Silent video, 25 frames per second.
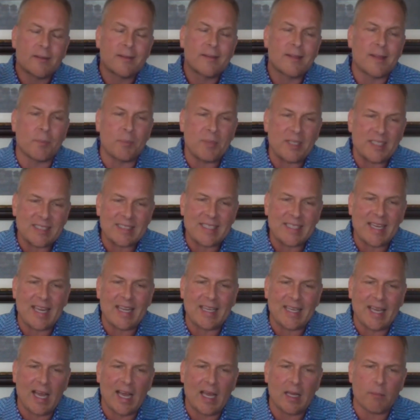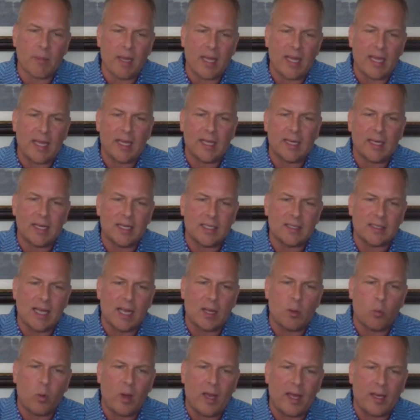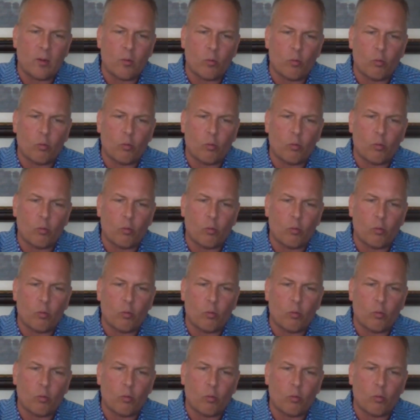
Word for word: the mistake I made is I went